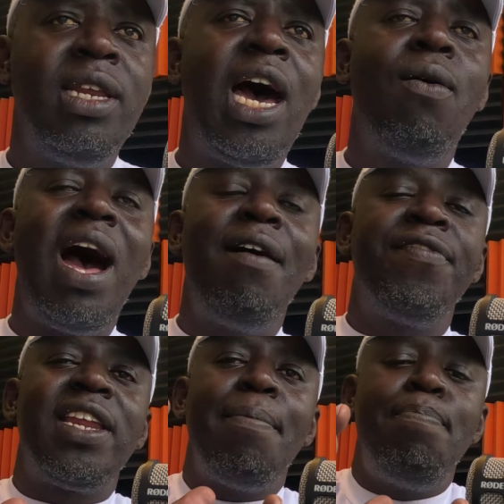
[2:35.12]
Now,
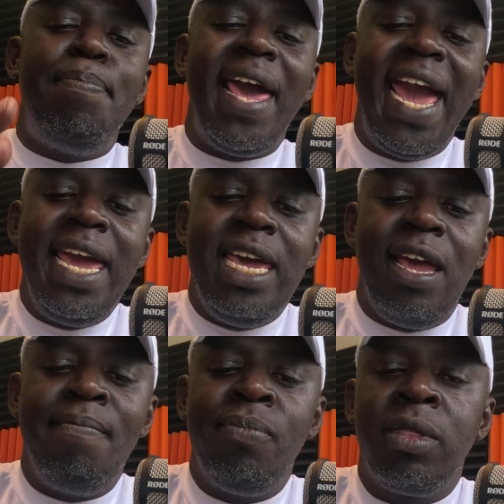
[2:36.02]
after
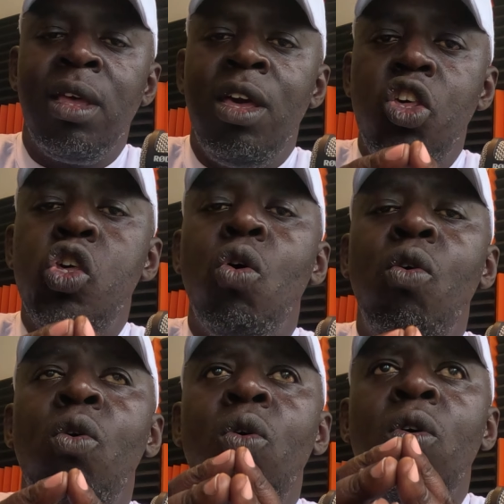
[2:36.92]
paying
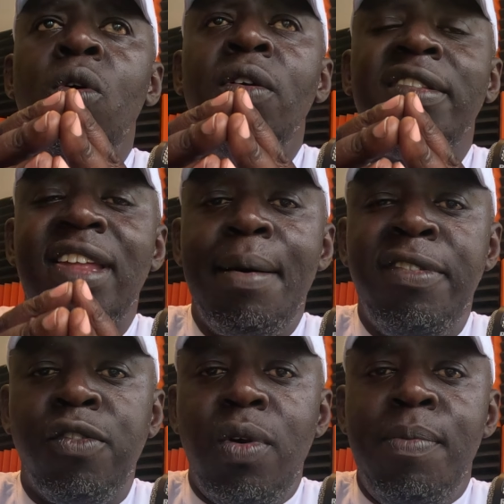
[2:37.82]
your
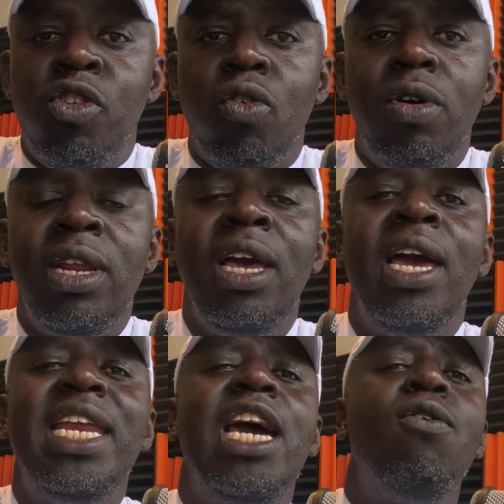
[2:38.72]
subscription,
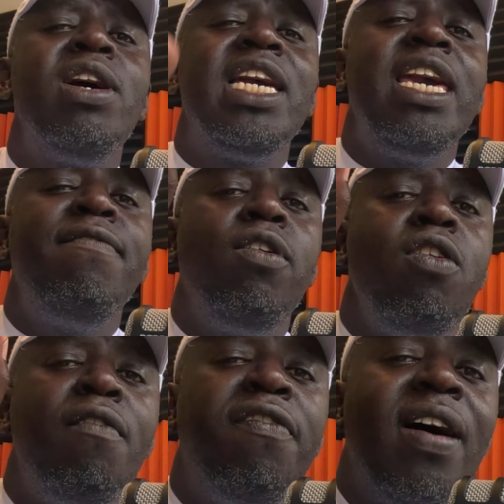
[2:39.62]
they will give you
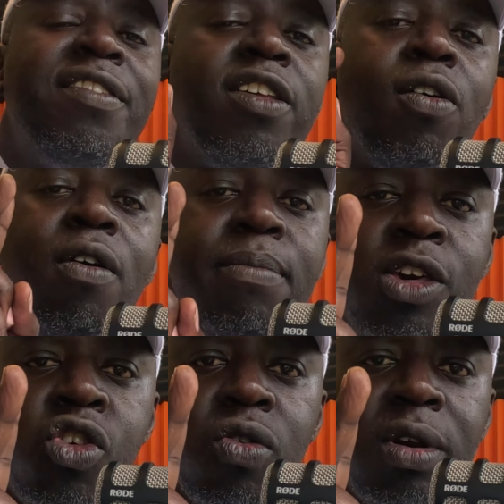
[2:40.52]
your first
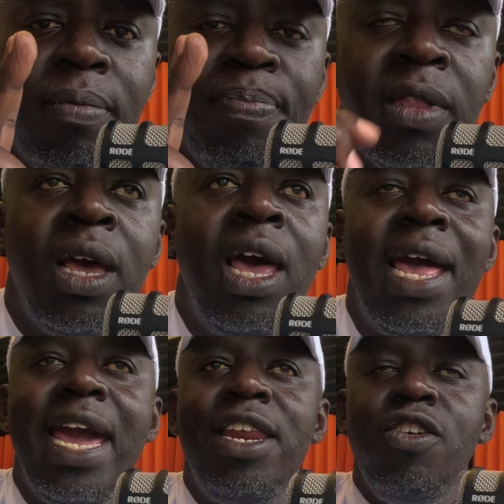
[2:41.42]
commission.
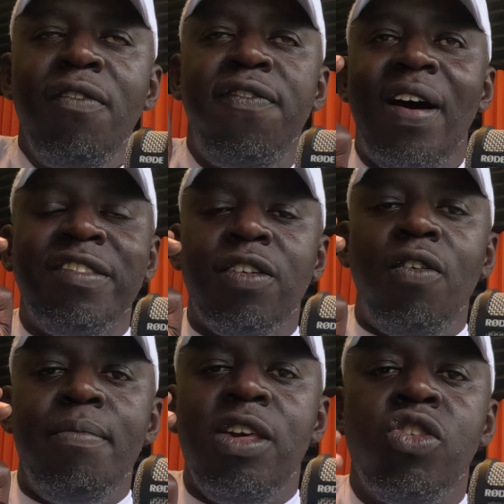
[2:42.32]
And your first
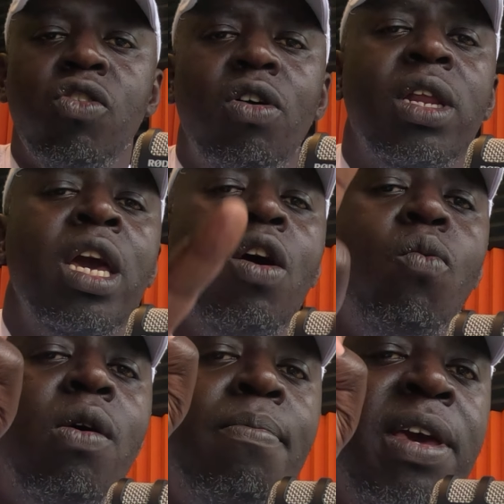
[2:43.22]
commission
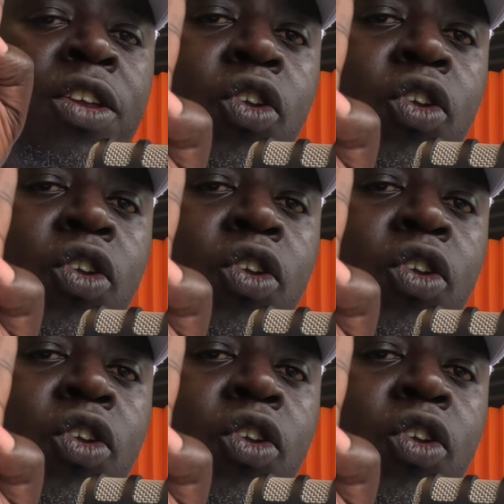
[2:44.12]
will be